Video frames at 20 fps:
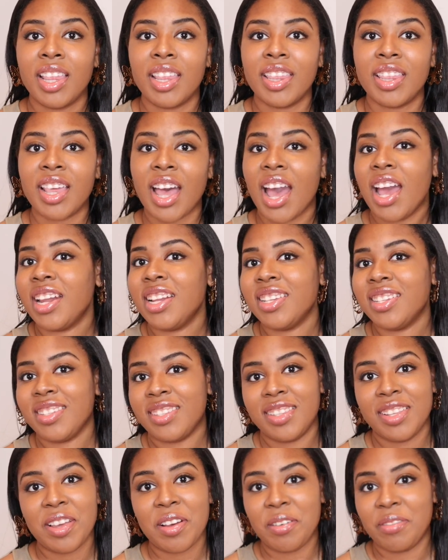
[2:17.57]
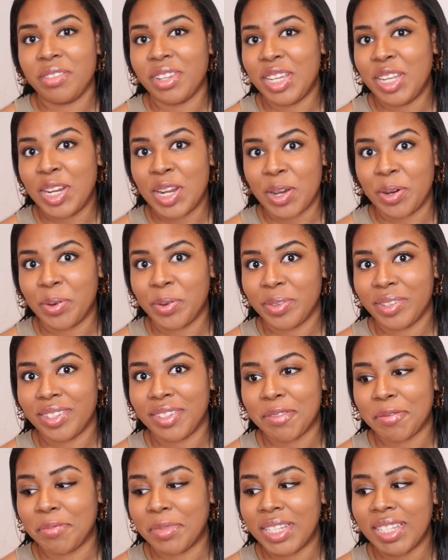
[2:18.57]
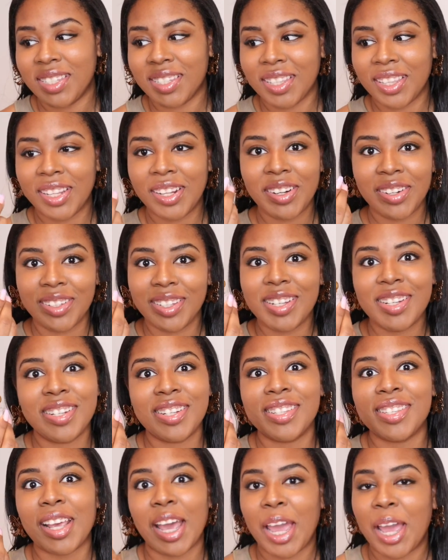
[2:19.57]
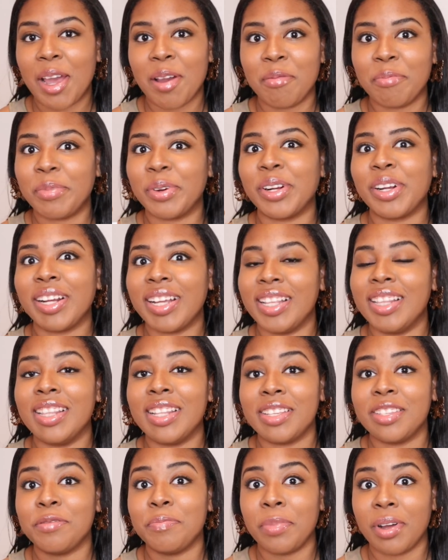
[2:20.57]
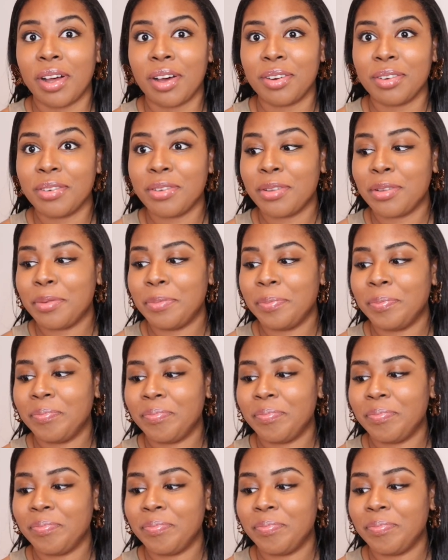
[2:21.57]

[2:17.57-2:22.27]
that is the only note. It's literally just amber in this bottle.